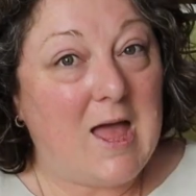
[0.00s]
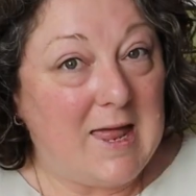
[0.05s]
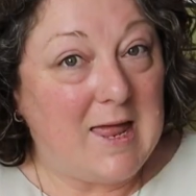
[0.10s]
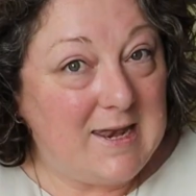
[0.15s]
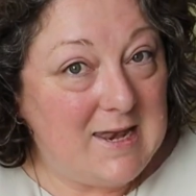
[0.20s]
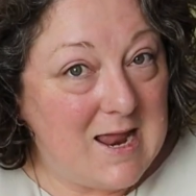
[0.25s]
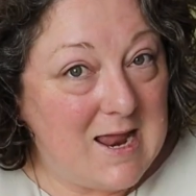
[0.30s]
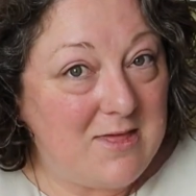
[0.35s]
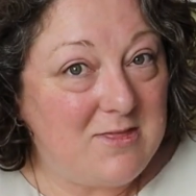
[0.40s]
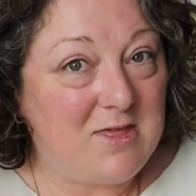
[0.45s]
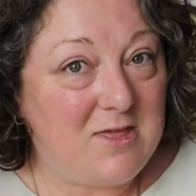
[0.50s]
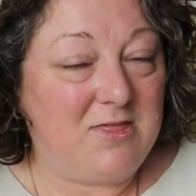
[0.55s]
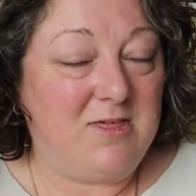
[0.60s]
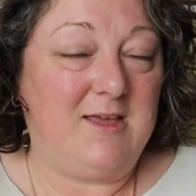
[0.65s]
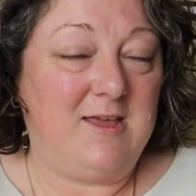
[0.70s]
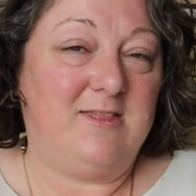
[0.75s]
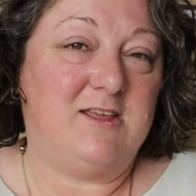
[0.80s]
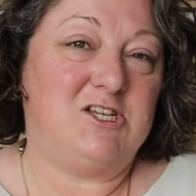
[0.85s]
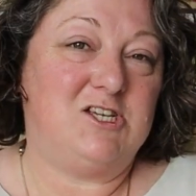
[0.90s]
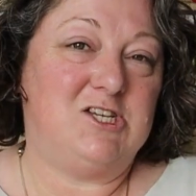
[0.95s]
Another
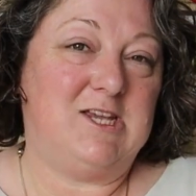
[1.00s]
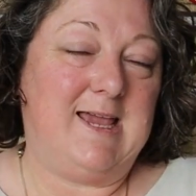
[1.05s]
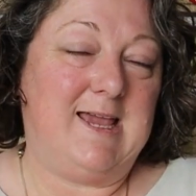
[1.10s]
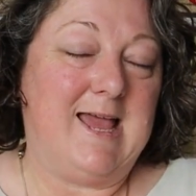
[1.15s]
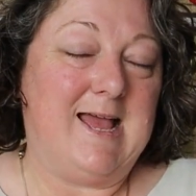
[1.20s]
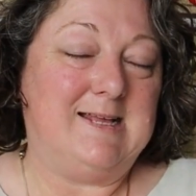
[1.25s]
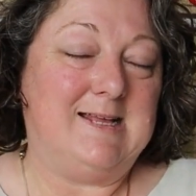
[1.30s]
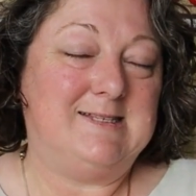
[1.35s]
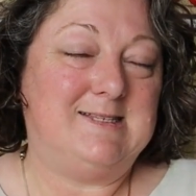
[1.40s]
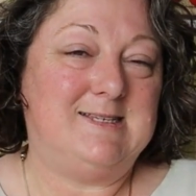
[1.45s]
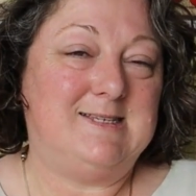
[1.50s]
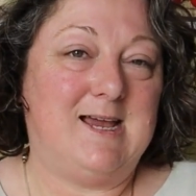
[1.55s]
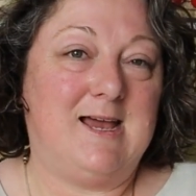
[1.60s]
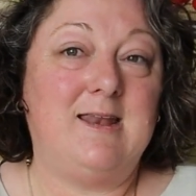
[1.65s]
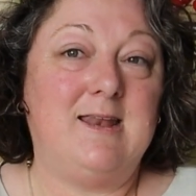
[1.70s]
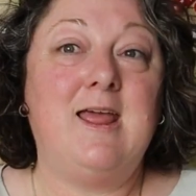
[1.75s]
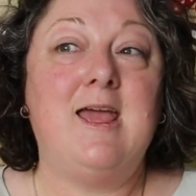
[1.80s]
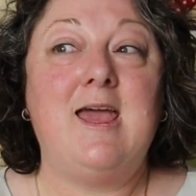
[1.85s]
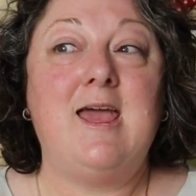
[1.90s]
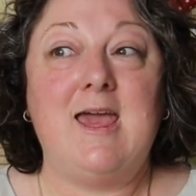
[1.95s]
thing that she has
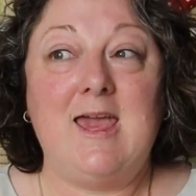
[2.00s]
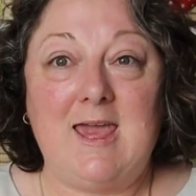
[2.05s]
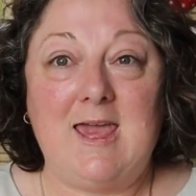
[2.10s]
done